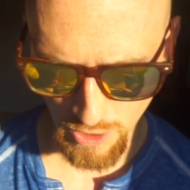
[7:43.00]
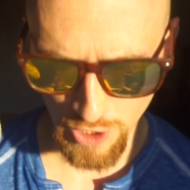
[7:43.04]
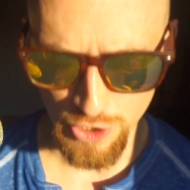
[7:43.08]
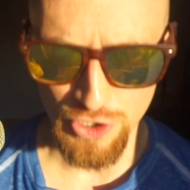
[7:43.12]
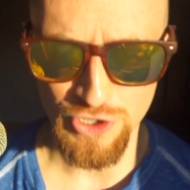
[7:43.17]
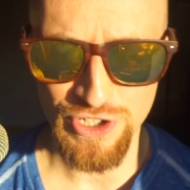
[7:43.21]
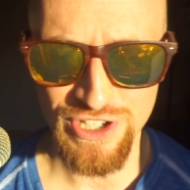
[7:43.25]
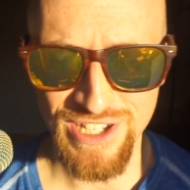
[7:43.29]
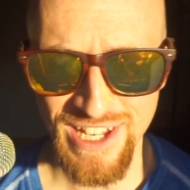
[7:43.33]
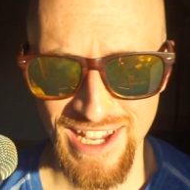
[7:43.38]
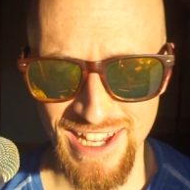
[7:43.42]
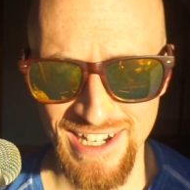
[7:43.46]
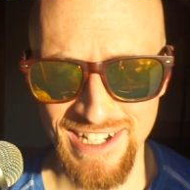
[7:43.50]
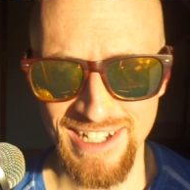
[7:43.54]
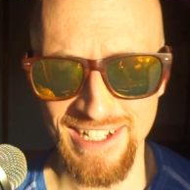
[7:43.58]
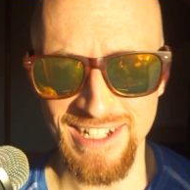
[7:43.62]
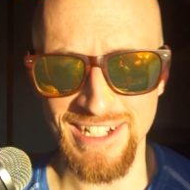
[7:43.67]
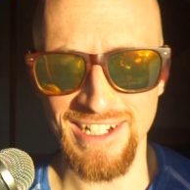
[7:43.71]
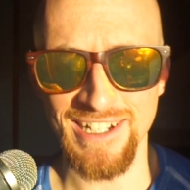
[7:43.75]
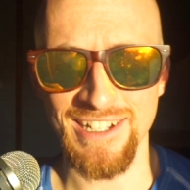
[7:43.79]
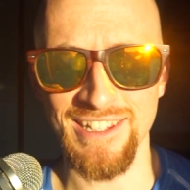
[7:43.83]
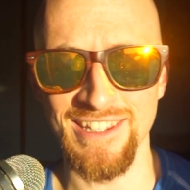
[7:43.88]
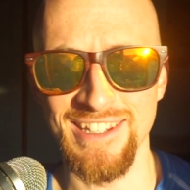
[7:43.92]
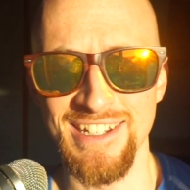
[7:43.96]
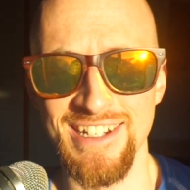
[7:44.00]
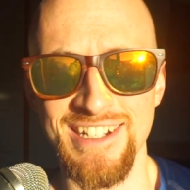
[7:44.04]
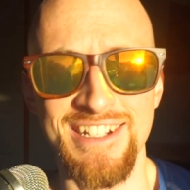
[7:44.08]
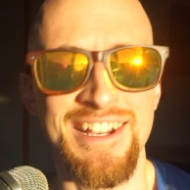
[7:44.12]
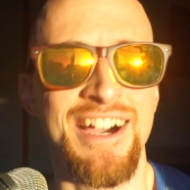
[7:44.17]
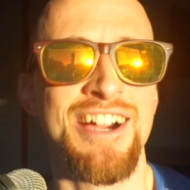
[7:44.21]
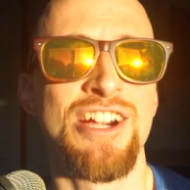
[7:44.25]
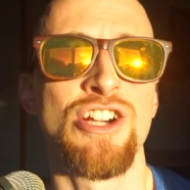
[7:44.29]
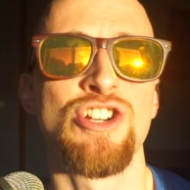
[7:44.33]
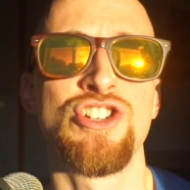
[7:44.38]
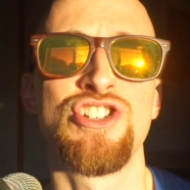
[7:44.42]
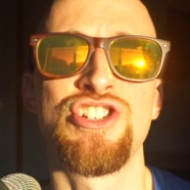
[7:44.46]
Understanding the
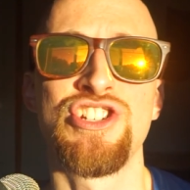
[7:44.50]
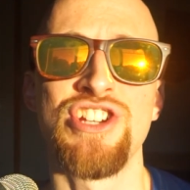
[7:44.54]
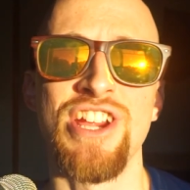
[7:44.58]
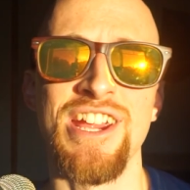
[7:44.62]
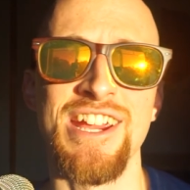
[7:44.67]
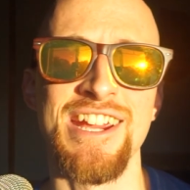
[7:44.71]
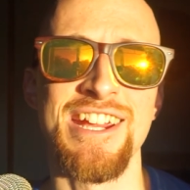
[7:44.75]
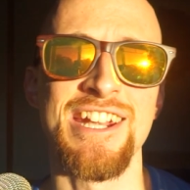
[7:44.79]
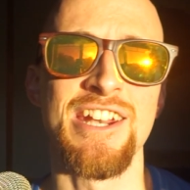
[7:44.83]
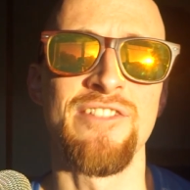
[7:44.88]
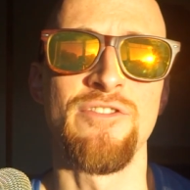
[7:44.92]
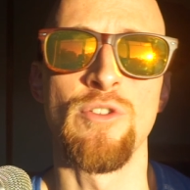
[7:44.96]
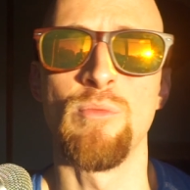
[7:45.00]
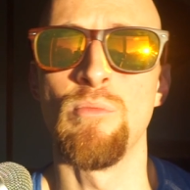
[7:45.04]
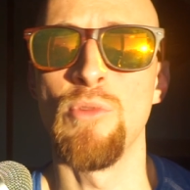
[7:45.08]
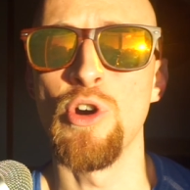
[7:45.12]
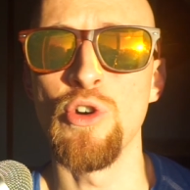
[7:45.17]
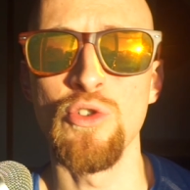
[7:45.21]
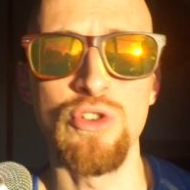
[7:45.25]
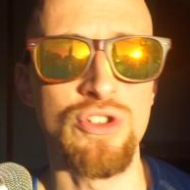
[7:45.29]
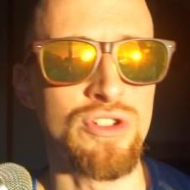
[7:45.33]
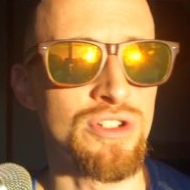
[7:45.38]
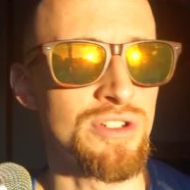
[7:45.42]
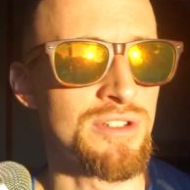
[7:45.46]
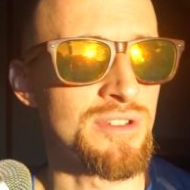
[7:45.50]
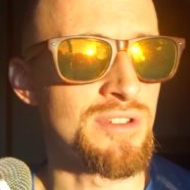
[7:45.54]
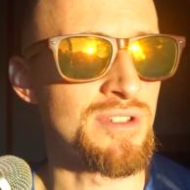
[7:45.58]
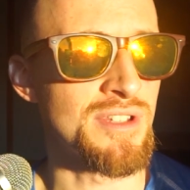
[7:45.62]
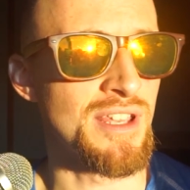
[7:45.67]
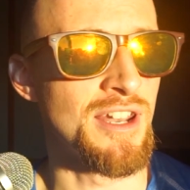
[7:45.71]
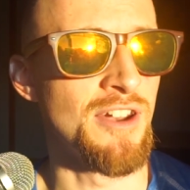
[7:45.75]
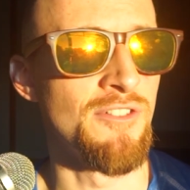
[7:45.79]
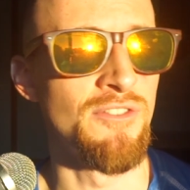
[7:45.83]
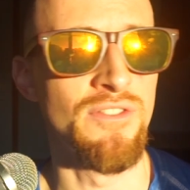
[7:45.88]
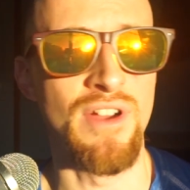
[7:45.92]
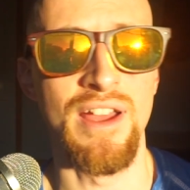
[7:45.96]
entire chain of emotions
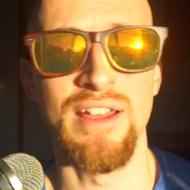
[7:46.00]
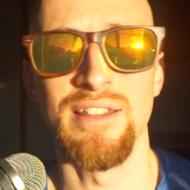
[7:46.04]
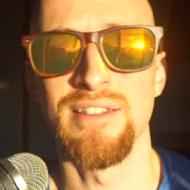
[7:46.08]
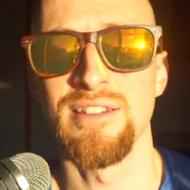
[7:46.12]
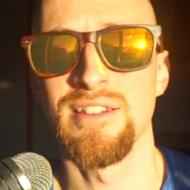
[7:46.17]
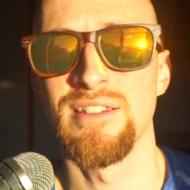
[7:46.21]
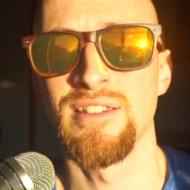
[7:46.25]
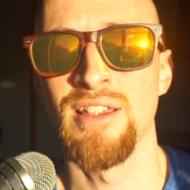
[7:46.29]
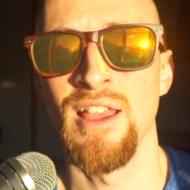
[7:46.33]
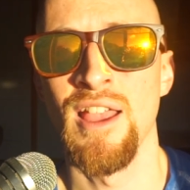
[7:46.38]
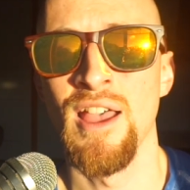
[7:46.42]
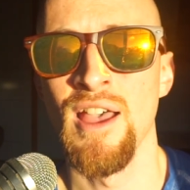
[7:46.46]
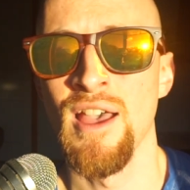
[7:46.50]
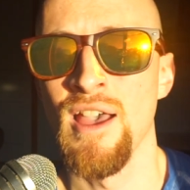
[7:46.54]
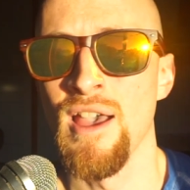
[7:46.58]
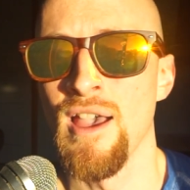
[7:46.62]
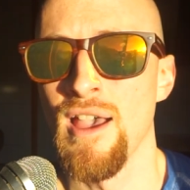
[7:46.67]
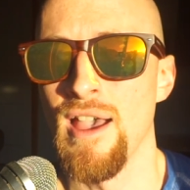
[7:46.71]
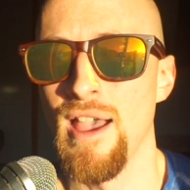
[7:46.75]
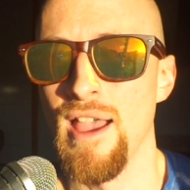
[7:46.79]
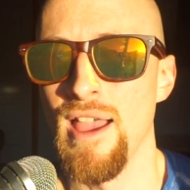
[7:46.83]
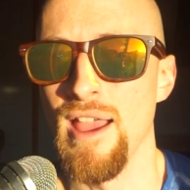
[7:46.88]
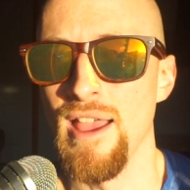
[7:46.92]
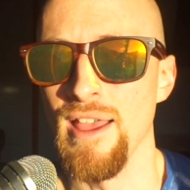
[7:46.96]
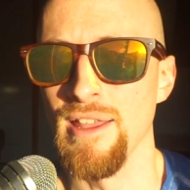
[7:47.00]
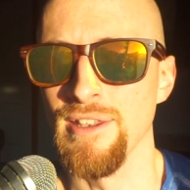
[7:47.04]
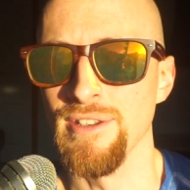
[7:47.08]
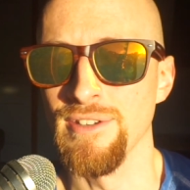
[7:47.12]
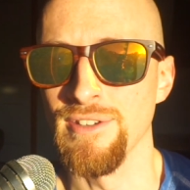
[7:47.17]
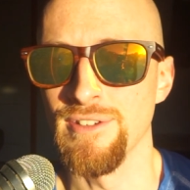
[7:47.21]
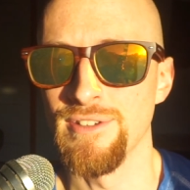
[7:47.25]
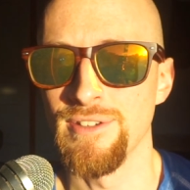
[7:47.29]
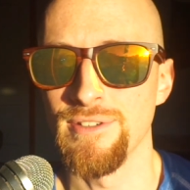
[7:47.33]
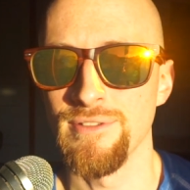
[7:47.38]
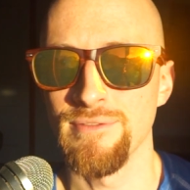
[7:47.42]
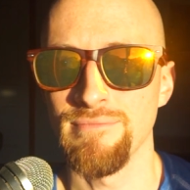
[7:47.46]
and events
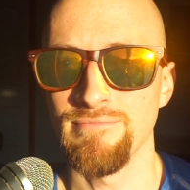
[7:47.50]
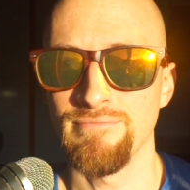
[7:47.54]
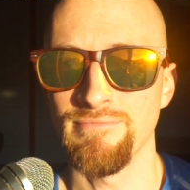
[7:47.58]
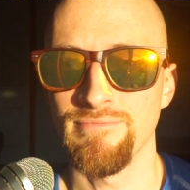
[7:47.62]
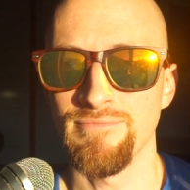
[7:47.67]
and